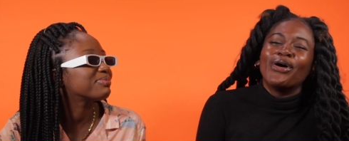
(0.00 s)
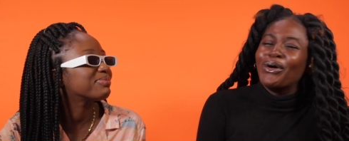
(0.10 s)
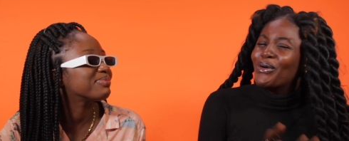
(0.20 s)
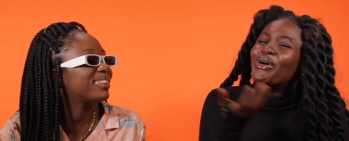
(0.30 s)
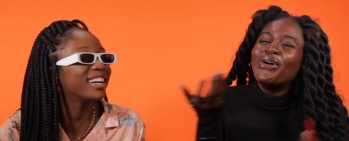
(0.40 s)

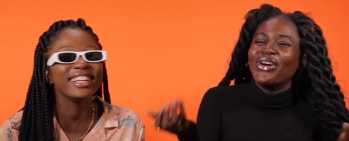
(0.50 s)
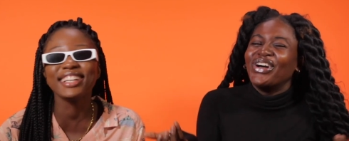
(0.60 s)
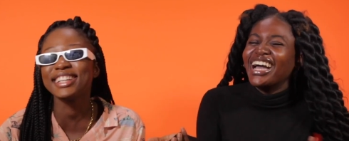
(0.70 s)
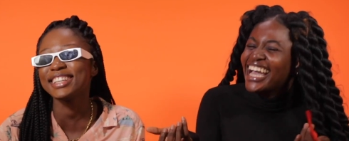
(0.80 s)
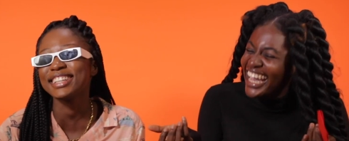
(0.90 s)

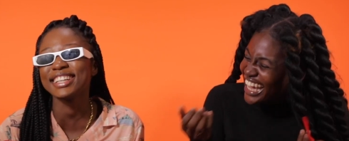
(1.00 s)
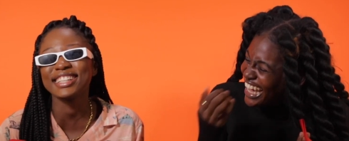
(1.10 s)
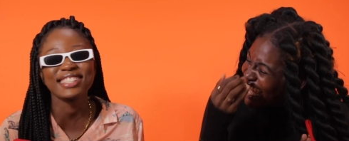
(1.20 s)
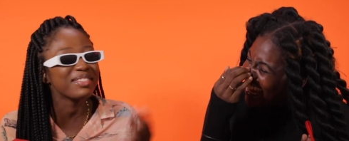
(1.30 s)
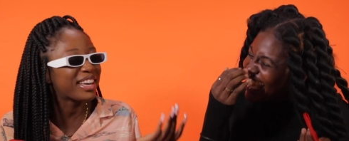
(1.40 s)

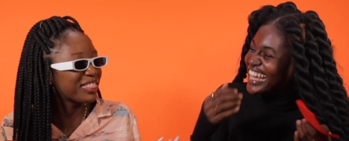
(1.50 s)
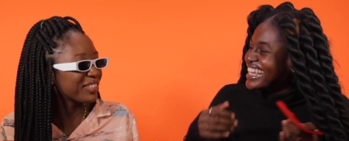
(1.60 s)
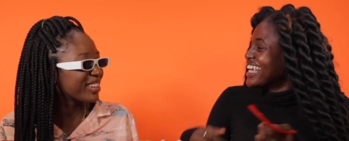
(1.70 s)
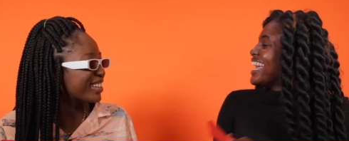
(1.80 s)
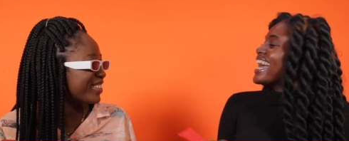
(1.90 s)
Speaker 1: it's my
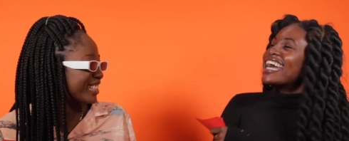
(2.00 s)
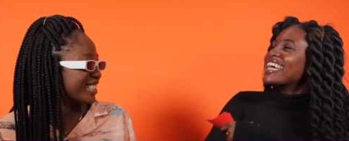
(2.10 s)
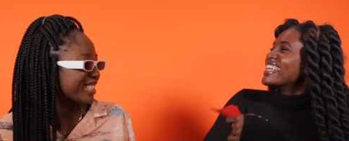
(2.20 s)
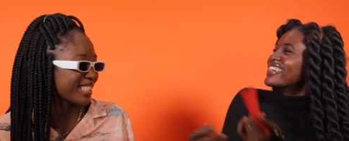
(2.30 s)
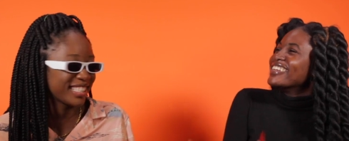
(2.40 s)
three.
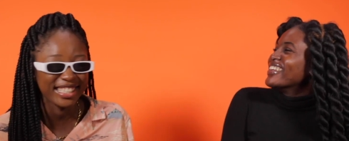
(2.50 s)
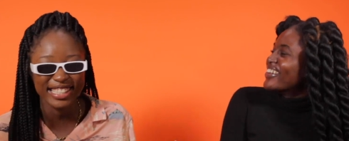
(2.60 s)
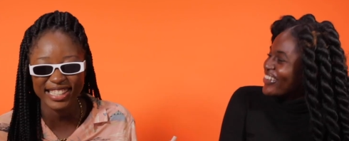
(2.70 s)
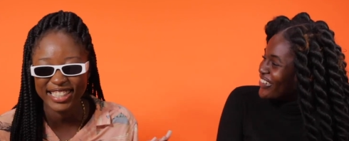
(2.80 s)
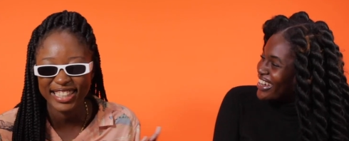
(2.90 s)
I
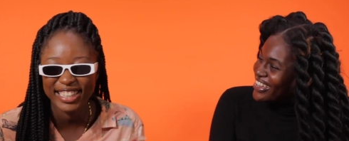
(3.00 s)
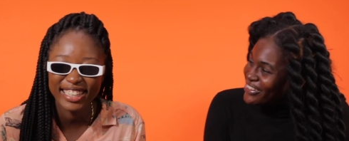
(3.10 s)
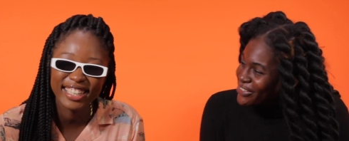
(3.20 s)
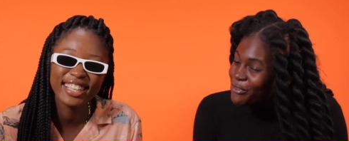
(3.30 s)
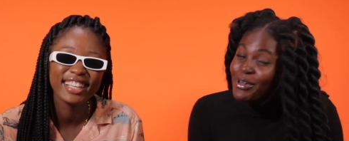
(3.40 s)
don't know.
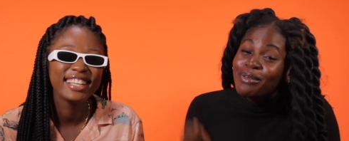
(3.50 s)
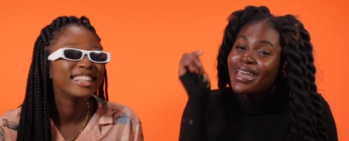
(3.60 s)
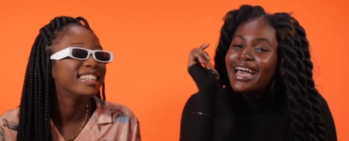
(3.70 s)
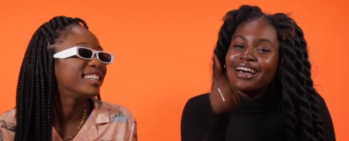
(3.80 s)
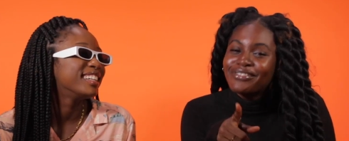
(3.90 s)
I don't know.
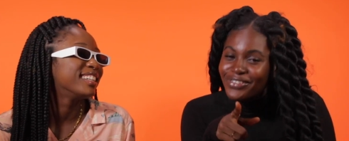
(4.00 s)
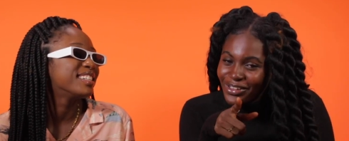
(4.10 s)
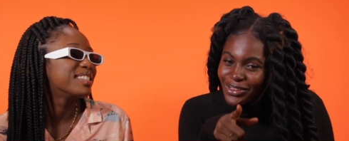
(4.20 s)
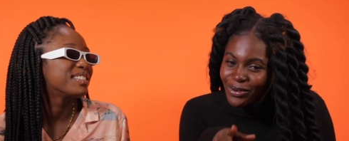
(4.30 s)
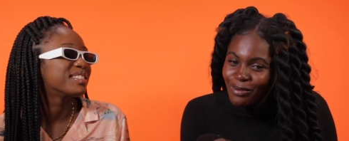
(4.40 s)
Maybe I have
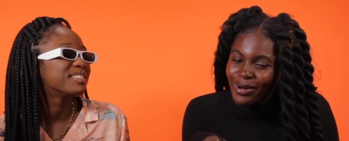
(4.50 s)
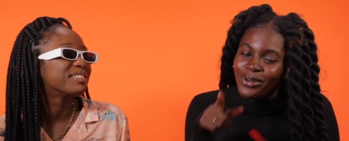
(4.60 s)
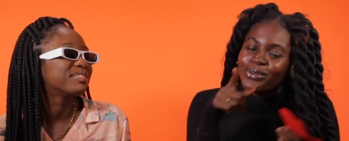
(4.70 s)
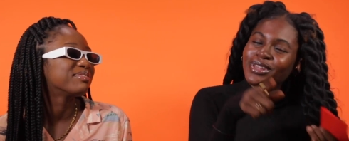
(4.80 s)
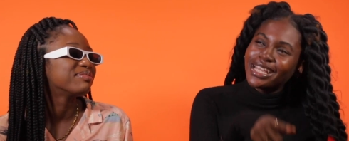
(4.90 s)
found the one,
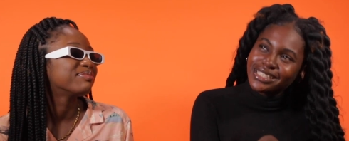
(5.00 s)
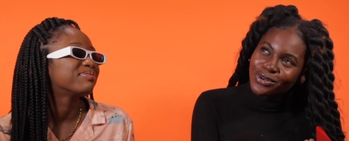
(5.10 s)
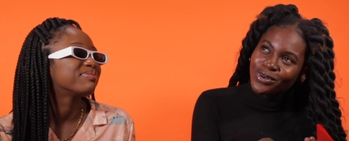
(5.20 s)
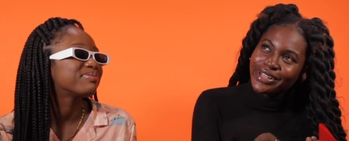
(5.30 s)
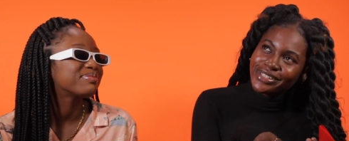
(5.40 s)
but I don't know
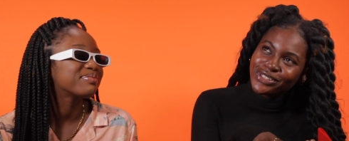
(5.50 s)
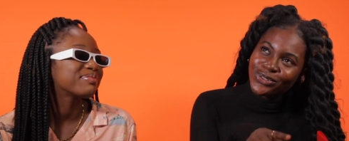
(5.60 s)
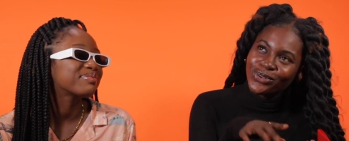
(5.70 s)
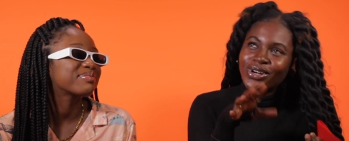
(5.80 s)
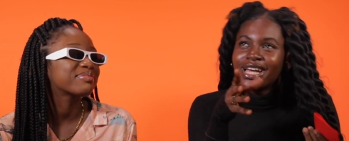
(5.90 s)
that's the one.
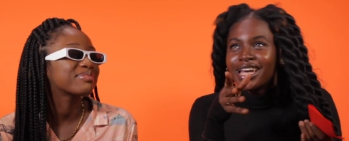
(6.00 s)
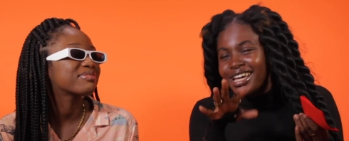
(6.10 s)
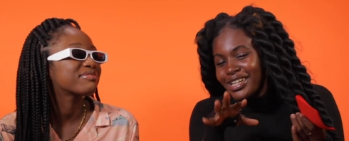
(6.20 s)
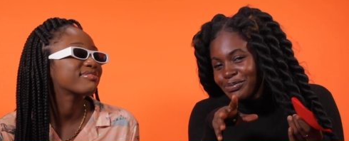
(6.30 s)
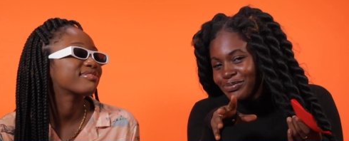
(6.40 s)
So
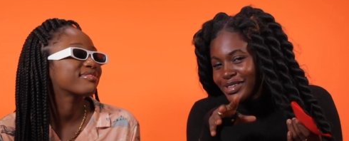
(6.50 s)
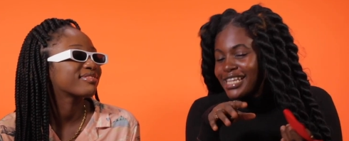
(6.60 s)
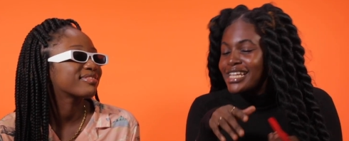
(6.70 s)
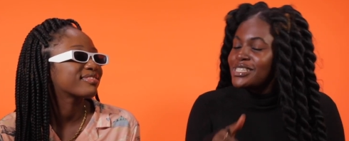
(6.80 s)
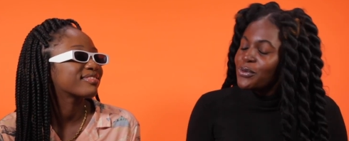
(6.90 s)

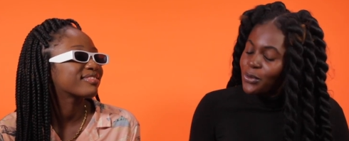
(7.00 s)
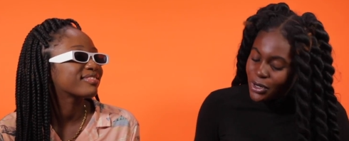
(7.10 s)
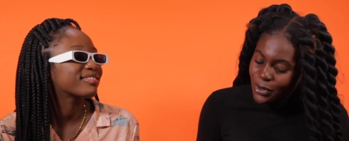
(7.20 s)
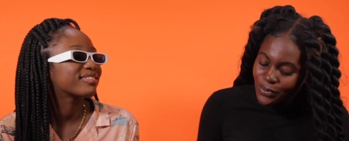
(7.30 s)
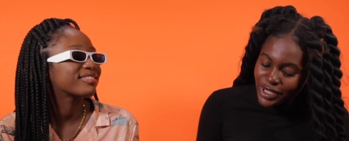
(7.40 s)
let's see
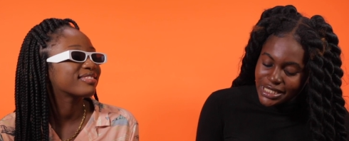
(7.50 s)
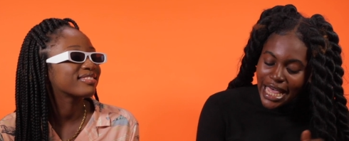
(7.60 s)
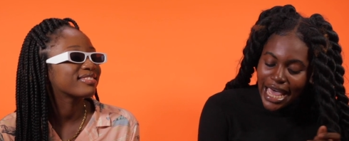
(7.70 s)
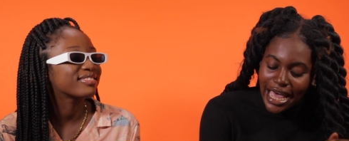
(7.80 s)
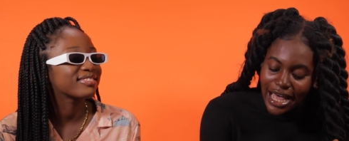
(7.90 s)
what
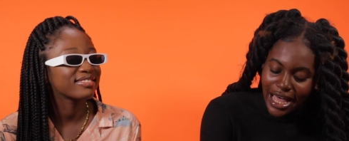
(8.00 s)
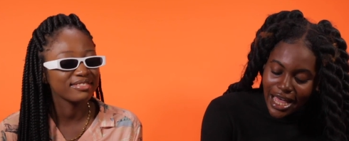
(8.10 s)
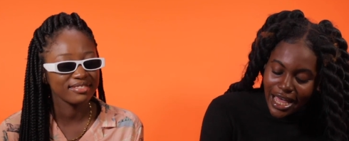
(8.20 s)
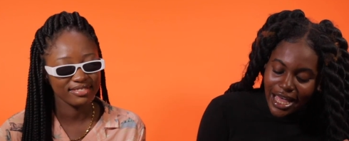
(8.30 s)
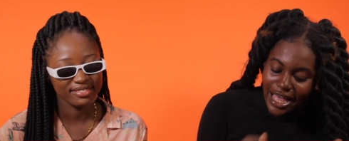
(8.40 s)
happens.
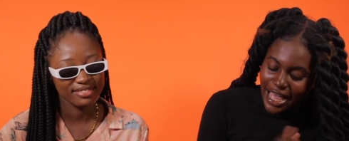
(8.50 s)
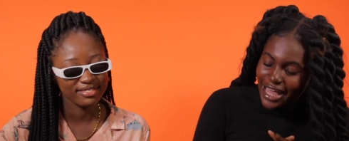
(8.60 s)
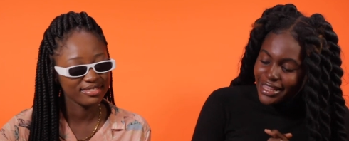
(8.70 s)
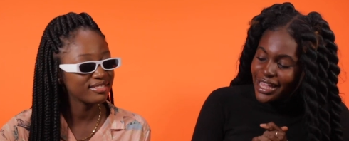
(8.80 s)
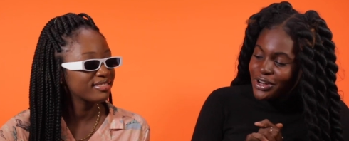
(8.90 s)
Uh,
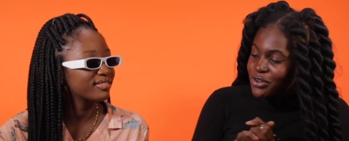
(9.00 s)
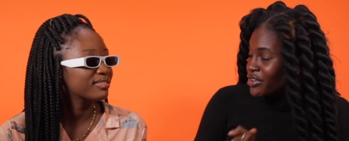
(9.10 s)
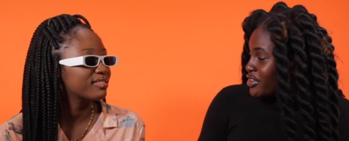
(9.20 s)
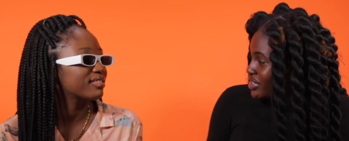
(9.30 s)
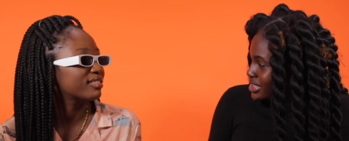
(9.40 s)
at the
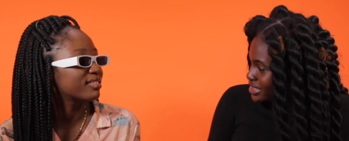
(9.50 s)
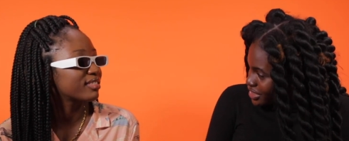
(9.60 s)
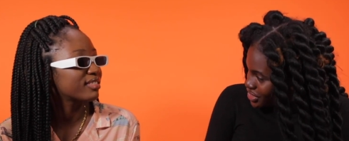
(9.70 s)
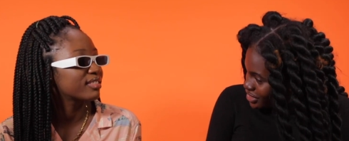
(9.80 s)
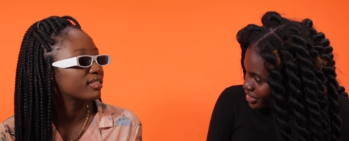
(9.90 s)
end of every
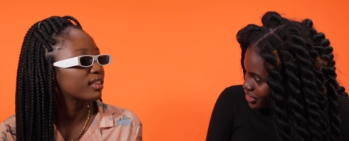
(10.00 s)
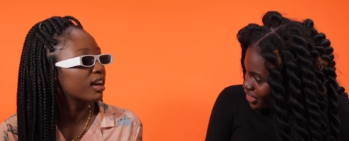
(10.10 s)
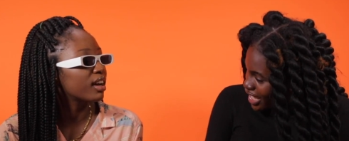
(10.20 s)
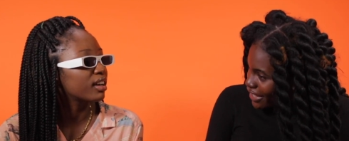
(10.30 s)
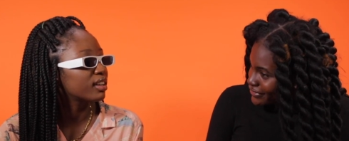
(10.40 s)

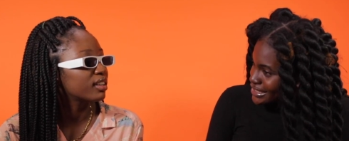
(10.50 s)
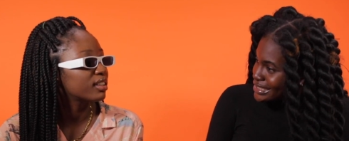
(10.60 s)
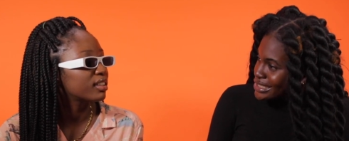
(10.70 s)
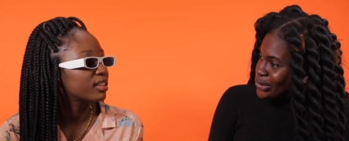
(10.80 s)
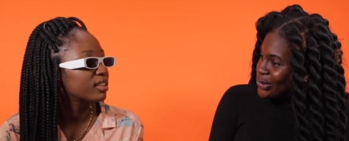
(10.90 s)
session, mm-hmm. you uh-huh.
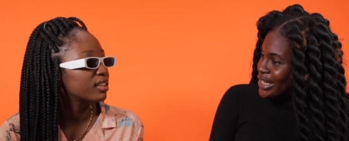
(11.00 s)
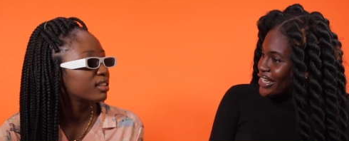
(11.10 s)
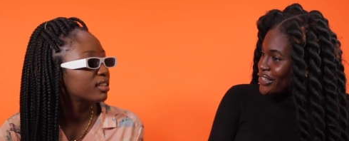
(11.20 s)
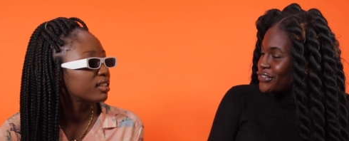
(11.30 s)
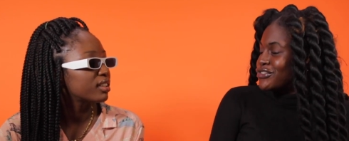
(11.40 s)
have to do a